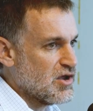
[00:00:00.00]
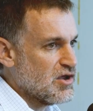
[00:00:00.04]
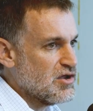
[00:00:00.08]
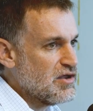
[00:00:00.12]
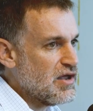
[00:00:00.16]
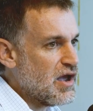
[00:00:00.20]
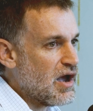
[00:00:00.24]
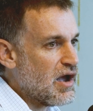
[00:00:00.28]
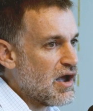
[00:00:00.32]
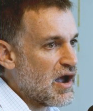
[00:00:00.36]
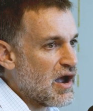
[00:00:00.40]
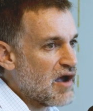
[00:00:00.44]

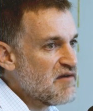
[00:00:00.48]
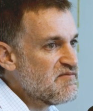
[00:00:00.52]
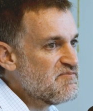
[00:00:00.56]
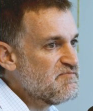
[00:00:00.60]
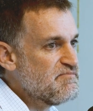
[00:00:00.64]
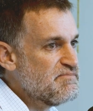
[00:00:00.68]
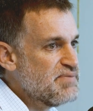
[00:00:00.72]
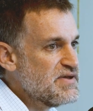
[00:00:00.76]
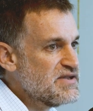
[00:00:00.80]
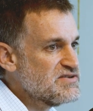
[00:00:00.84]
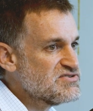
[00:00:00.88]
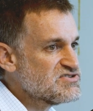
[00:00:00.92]
Yeah, I've
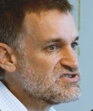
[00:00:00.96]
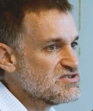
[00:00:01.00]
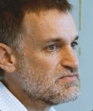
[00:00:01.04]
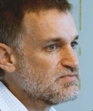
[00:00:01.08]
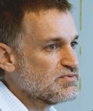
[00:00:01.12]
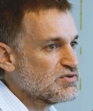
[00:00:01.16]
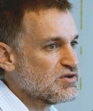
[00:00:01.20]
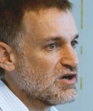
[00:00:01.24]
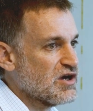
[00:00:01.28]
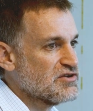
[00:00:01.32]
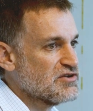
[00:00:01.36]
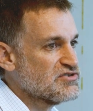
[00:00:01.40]
been
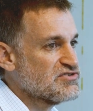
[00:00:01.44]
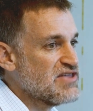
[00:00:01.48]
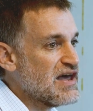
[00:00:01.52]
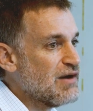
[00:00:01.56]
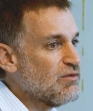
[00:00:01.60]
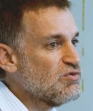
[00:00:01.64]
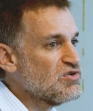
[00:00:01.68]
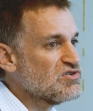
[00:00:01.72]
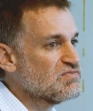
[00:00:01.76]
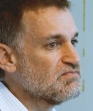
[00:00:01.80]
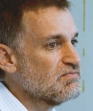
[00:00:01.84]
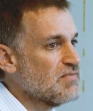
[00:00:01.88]
surprised.
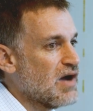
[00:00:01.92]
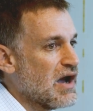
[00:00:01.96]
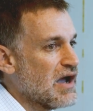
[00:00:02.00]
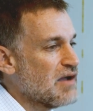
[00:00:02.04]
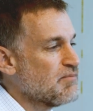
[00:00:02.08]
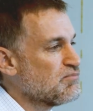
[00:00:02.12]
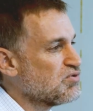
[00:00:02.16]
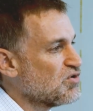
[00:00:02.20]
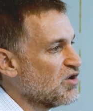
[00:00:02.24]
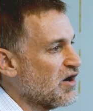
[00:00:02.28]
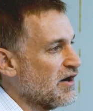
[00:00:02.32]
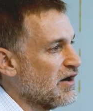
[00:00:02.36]
That was
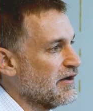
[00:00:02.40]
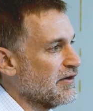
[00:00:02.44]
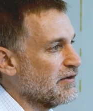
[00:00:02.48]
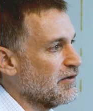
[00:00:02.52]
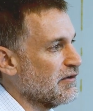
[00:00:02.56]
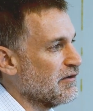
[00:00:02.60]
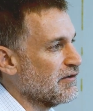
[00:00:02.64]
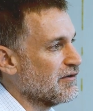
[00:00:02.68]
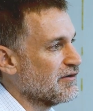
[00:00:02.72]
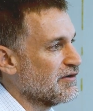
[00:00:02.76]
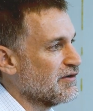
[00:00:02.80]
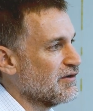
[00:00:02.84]
my
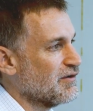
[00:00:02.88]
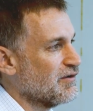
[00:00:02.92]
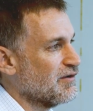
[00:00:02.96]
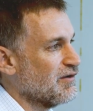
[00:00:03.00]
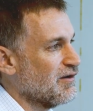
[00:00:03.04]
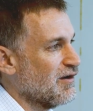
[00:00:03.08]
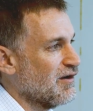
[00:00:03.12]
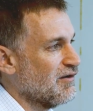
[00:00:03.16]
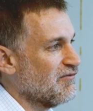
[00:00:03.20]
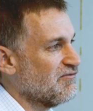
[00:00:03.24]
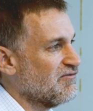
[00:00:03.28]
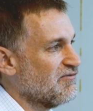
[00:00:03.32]
prior
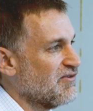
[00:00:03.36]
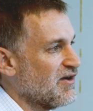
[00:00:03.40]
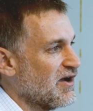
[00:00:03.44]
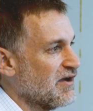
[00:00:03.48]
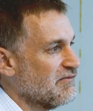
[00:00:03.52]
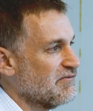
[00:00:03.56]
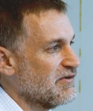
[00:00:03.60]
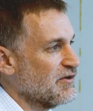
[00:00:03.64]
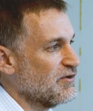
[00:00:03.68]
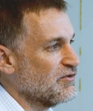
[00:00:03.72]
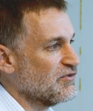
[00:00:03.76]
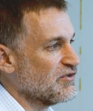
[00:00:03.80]

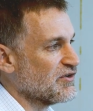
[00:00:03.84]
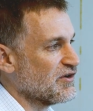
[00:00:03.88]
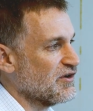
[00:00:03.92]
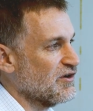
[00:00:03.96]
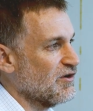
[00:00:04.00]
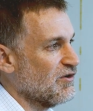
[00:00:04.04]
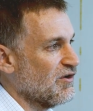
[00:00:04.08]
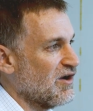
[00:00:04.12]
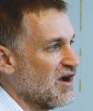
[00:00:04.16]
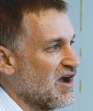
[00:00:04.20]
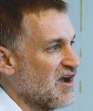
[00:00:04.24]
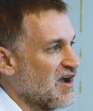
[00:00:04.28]
5 years
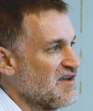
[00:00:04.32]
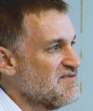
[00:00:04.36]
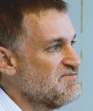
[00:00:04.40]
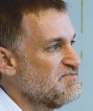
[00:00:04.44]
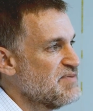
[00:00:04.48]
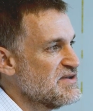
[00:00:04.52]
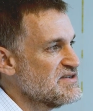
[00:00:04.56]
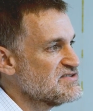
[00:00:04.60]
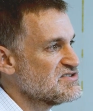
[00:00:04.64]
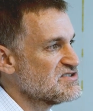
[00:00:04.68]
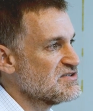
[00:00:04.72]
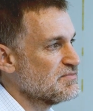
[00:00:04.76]
ago. I've
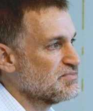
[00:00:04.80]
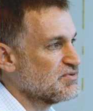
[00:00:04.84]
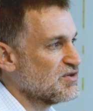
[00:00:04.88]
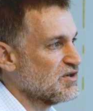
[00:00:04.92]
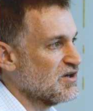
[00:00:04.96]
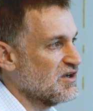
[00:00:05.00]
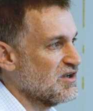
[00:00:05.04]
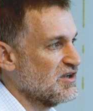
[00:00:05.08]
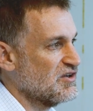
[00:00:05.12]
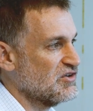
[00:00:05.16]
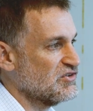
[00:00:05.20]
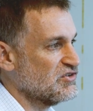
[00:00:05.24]
been
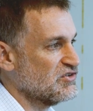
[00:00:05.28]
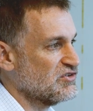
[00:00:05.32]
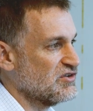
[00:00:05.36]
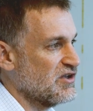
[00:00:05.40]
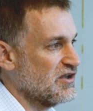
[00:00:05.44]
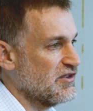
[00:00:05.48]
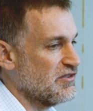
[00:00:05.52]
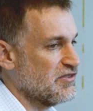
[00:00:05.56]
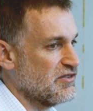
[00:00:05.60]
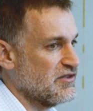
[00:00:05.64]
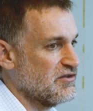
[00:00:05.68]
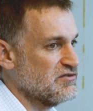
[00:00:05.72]
surprised
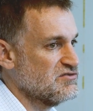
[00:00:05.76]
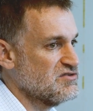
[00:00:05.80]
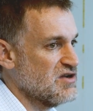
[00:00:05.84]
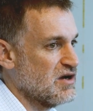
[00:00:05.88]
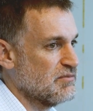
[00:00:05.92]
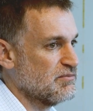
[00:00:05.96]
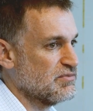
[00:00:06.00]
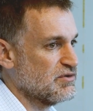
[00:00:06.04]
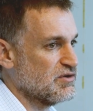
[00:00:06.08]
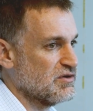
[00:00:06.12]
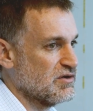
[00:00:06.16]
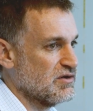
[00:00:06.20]
at the
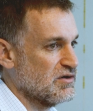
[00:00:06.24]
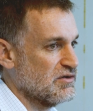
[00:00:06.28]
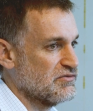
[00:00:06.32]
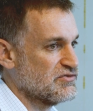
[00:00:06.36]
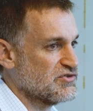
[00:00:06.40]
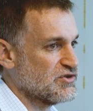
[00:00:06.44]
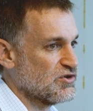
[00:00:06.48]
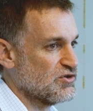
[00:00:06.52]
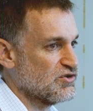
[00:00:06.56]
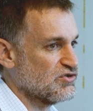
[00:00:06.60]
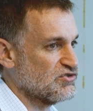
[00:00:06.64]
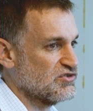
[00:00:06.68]
number of
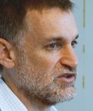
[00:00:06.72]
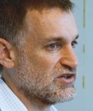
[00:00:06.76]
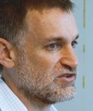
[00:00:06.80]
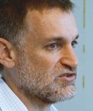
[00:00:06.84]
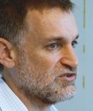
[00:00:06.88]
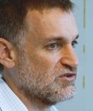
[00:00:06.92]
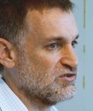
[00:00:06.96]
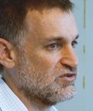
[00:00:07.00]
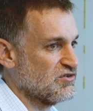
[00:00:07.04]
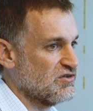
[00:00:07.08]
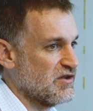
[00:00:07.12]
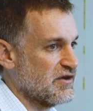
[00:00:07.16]

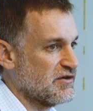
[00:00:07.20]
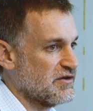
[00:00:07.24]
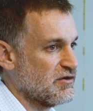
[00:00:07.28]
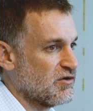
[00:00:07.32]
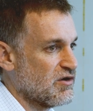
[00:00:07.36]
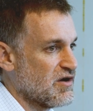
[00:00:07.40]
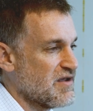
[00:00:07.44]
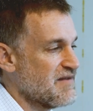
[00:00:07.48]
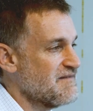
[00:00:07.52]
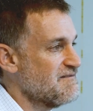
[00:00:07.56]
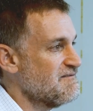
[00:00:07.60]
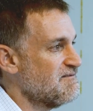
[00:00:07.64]
jurisdictions that
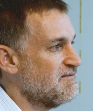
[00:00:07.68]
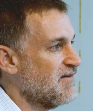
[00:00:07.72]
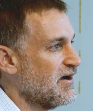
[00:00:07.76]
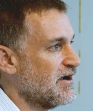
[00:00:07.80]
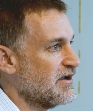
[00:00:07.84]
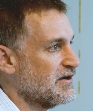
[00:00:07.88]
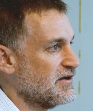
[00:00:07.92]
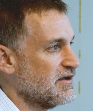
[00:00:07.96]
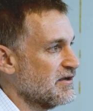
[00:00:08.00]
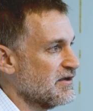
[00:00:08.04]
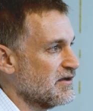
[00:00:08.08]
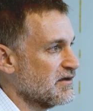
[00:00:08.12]
are
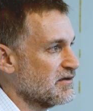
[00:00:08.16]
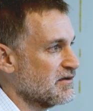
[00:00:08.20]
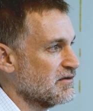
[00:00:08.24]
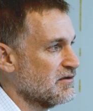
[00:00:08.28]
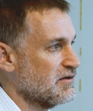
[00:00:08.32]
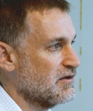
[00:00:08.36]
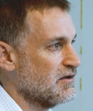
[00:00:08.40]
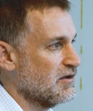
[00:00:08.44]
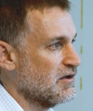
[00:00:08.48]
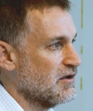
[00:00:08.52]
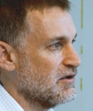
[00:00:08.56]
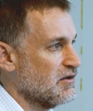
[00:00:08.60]
inviting
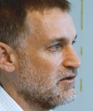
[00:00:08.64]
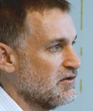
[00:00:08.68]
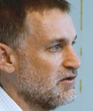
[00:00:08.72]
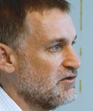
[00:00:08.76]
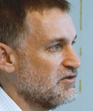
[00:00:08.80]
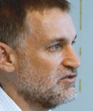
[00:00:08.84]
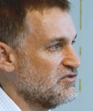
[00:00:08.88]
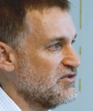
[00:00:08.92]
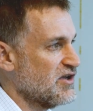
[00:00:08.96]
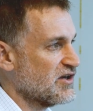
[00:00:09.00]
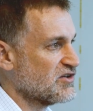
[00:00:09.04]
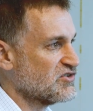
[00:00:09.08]

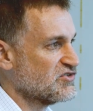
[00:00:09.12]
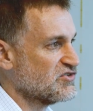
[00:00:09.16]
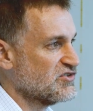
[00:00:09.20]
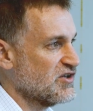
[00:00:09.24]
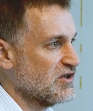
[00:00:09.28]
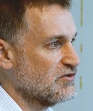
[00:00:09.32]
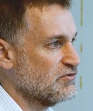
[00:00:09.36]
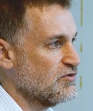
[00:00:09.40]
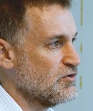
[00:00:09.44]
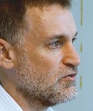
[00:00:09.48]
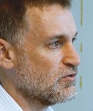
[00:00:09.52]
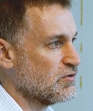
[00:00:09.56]
these
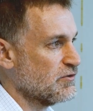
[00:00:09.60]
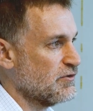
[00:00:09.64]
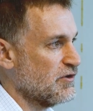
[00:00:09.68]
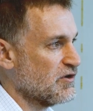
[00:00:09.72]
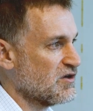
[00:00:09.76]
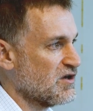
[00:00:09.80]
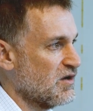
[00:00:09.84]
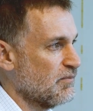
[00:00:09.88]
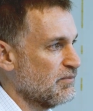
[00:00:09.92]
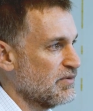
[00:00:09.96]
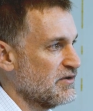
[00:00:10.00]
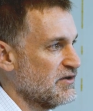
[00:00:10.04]
next-gen nuclear
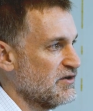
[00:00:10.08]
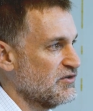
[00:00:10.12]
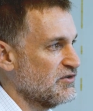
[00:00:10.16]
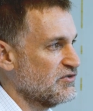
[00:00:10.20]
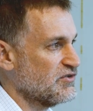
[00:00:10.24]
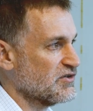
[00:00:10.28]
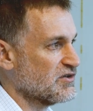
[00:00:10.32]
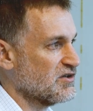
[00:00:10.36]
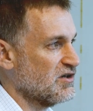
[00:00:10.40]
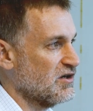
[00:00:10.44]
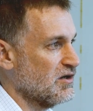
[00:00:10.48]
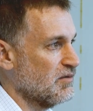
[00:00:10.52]
companies
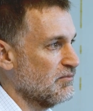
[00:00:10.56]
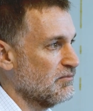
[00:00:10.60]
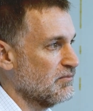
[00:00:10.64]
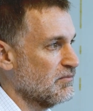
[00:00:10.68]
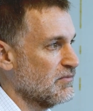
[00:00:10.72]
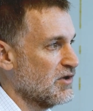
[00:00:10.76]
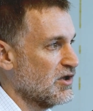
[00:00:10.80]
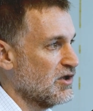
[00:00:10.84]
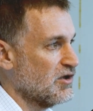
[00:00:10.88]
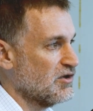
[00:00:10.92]
to come.